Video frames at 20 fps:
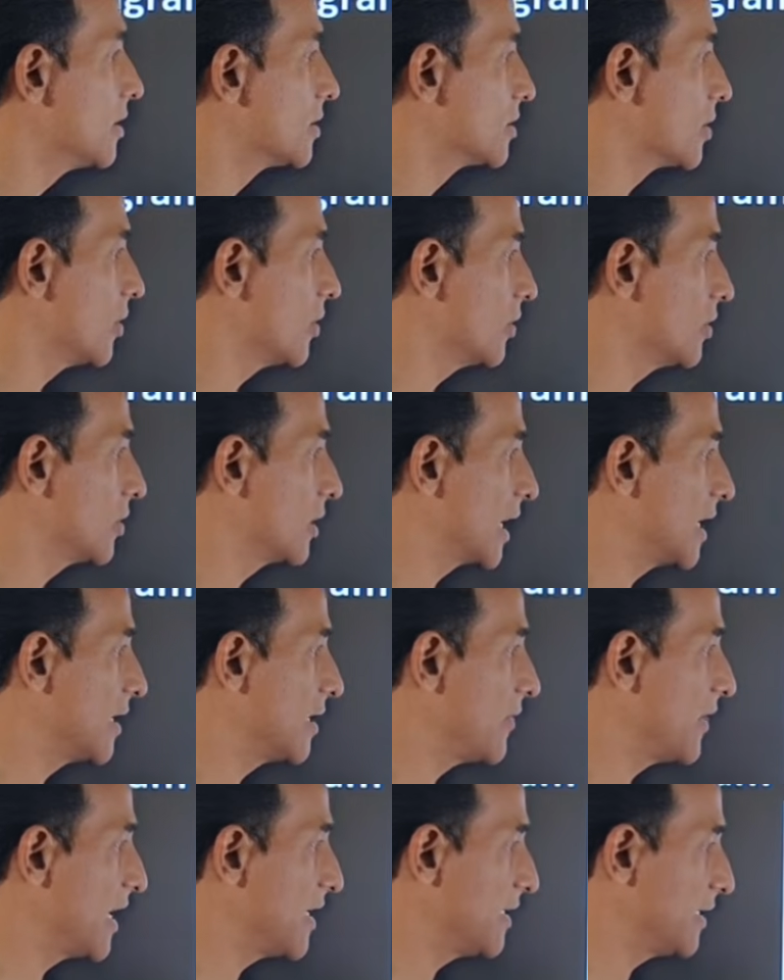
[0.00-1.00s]
So you
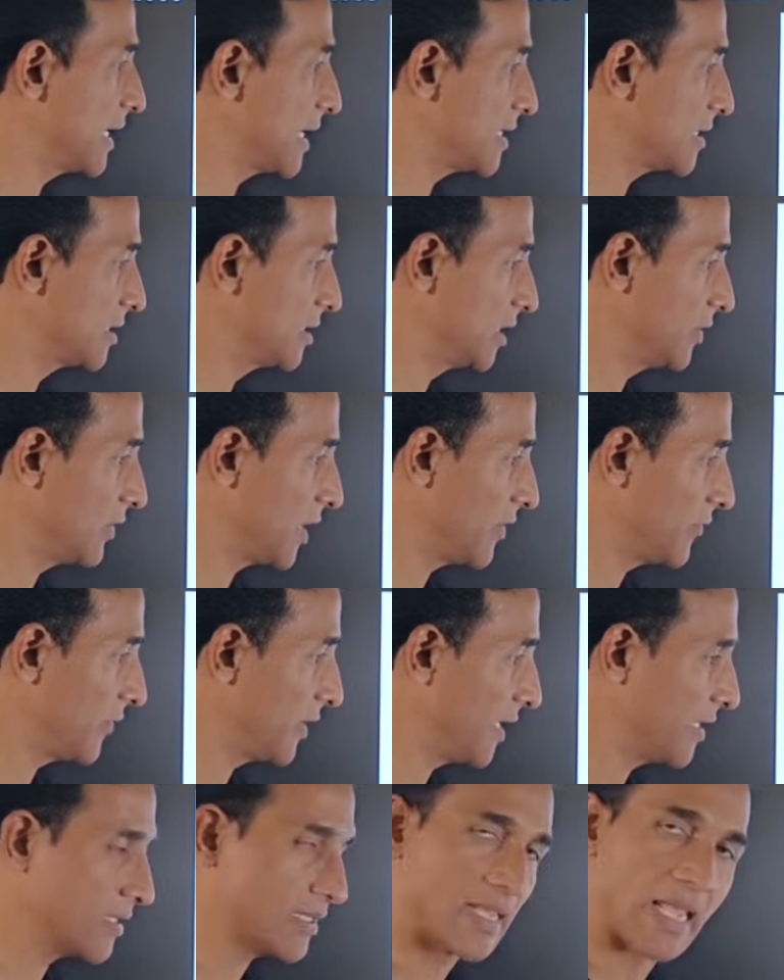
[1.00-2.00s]
can divide it as G1
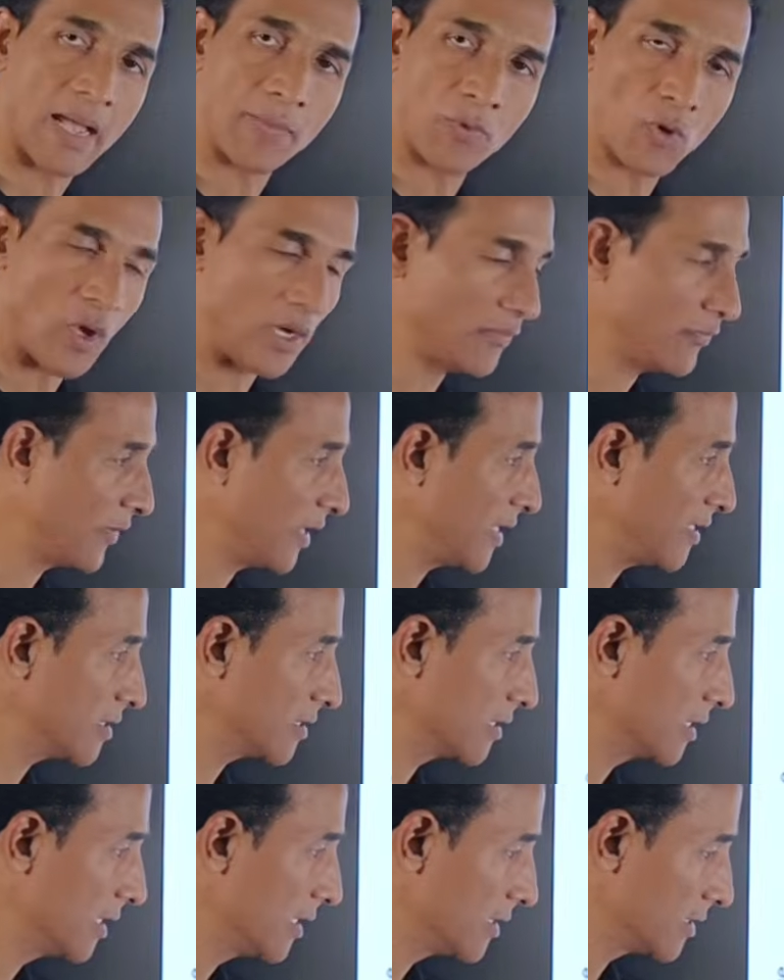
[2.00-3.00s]
phase, gap 1
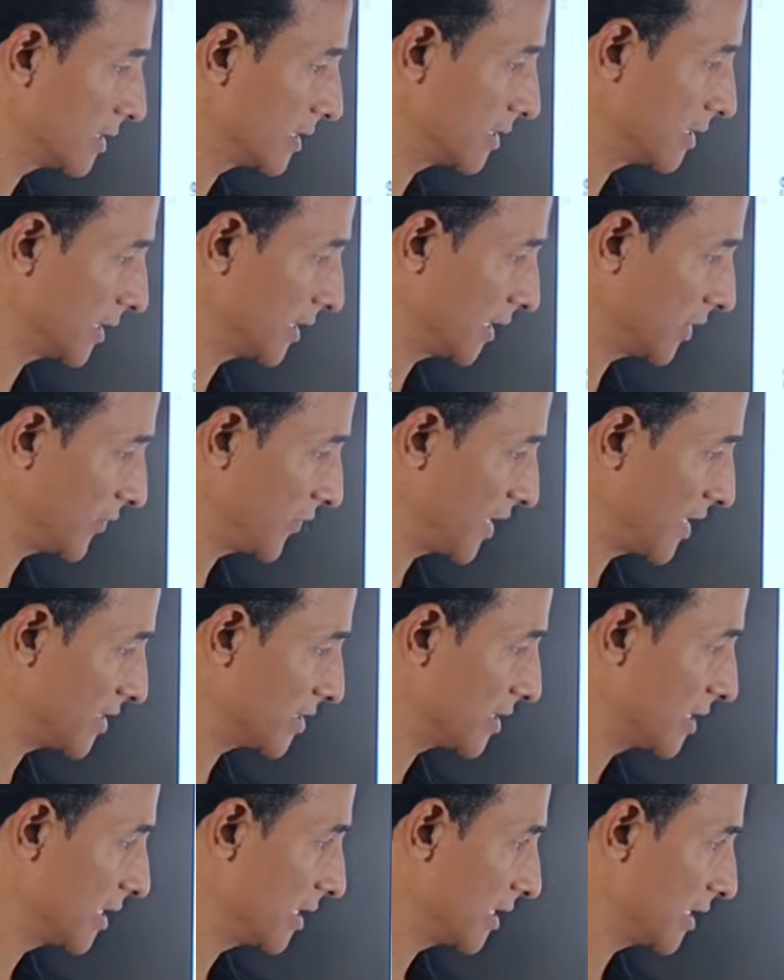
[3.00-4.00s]
phase, synthetic
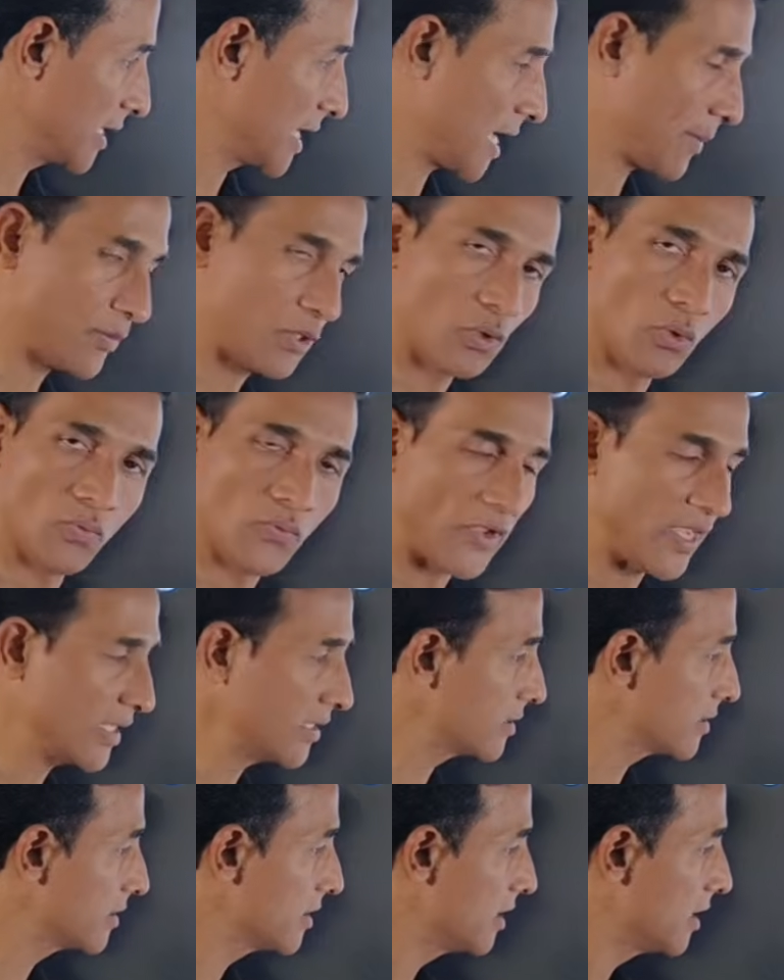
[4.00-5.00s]
phase, gap 2
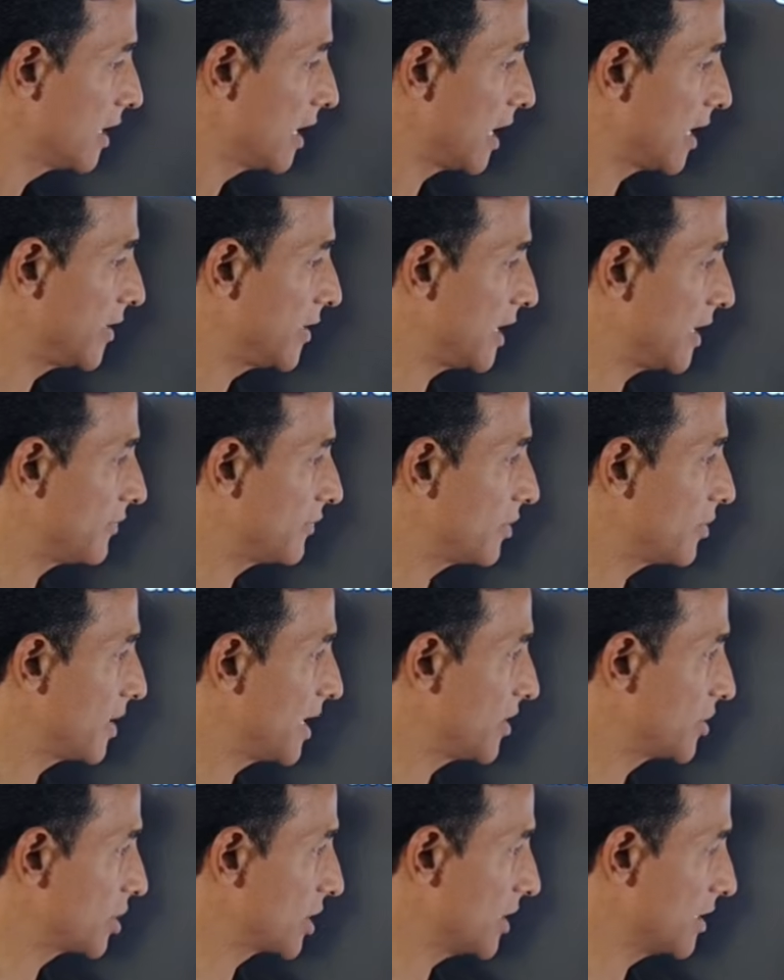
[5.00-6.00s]
phase, and you have to
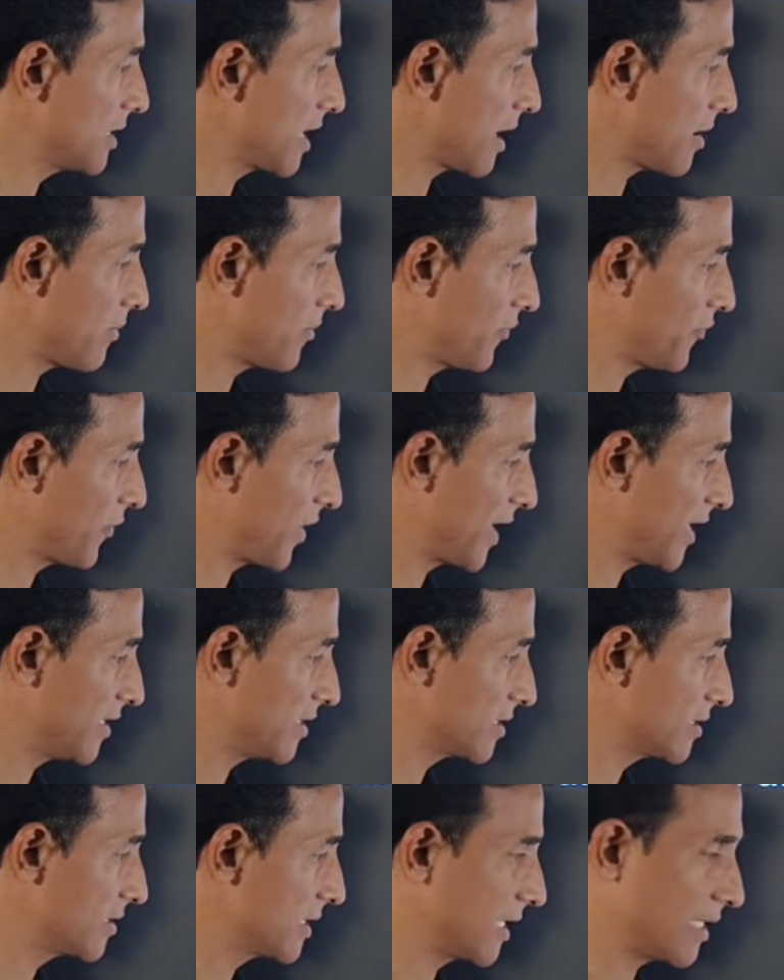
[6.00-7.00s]
mention M
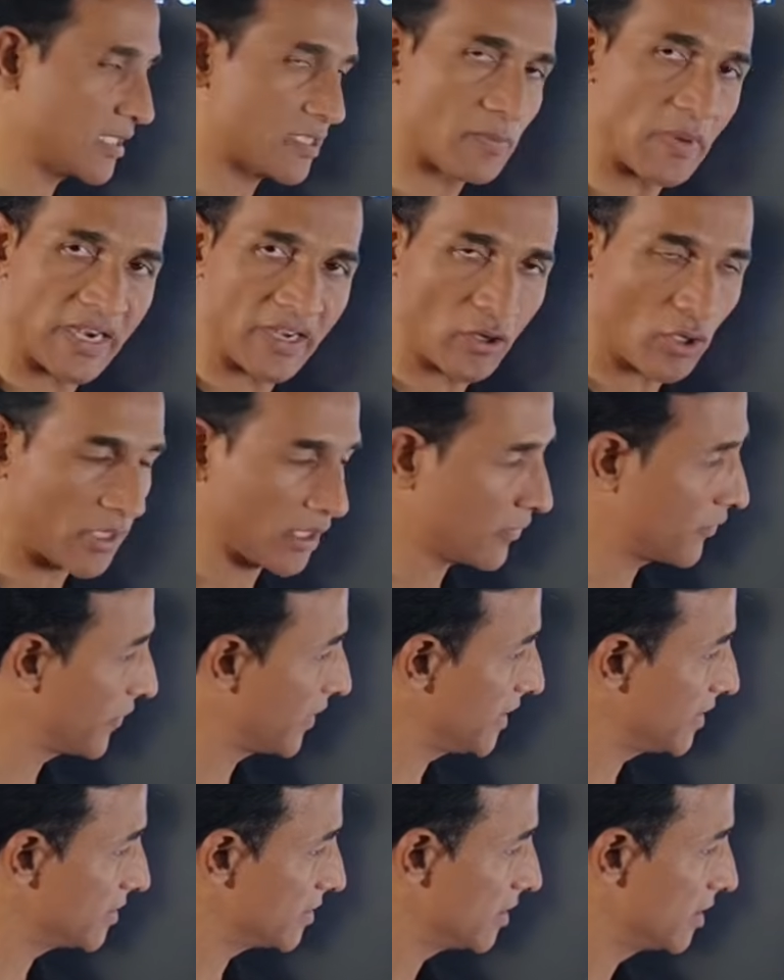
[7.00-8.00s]
phase, that is mitotic
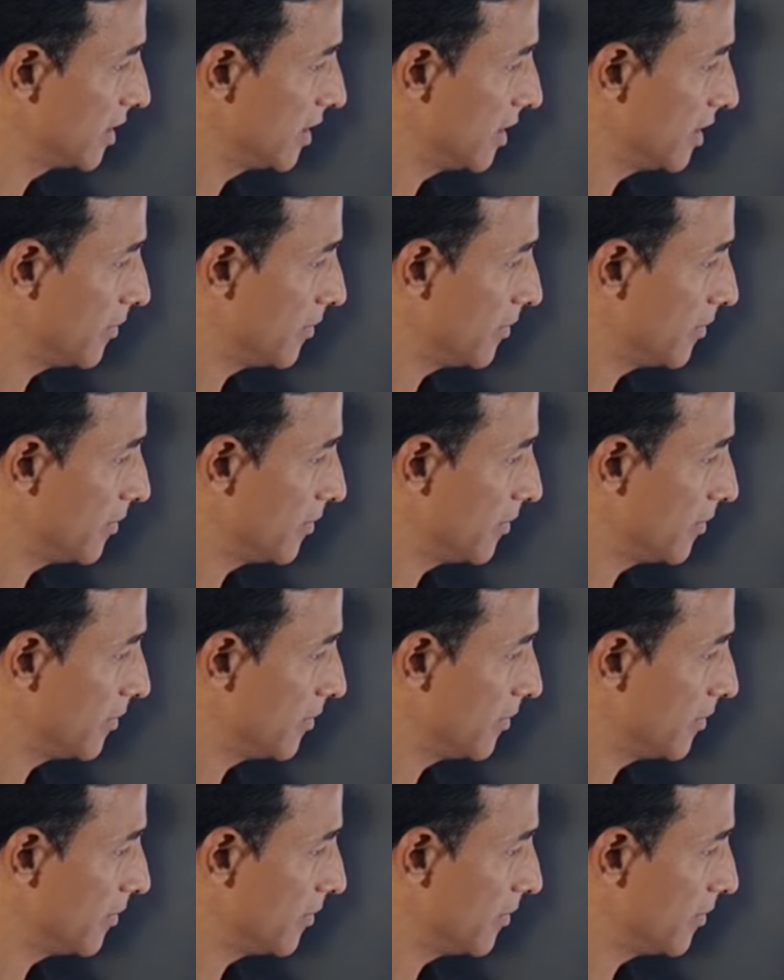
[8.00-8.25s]
phase,